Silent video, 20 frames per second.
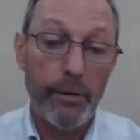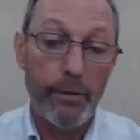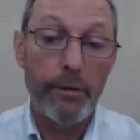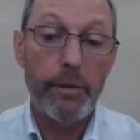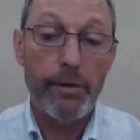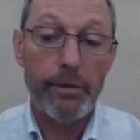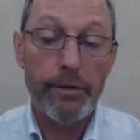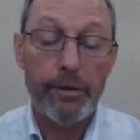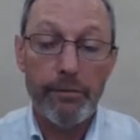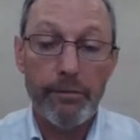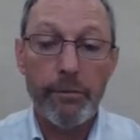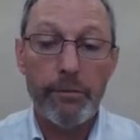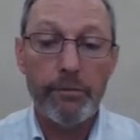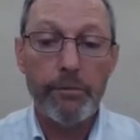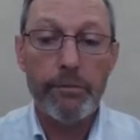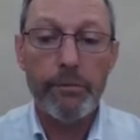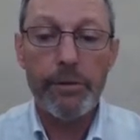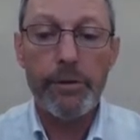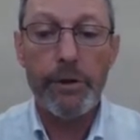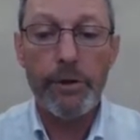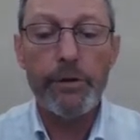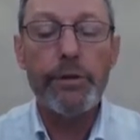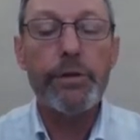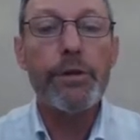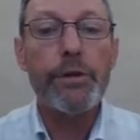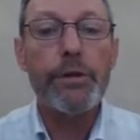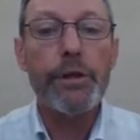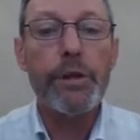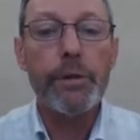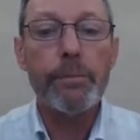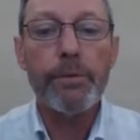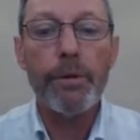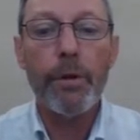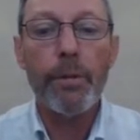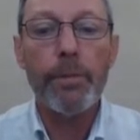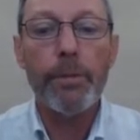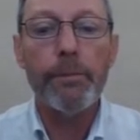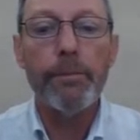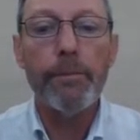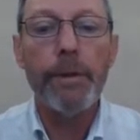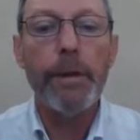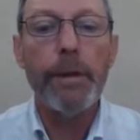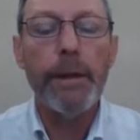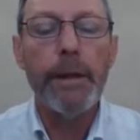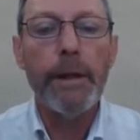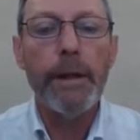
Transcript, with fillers: the, the, solutions to the problem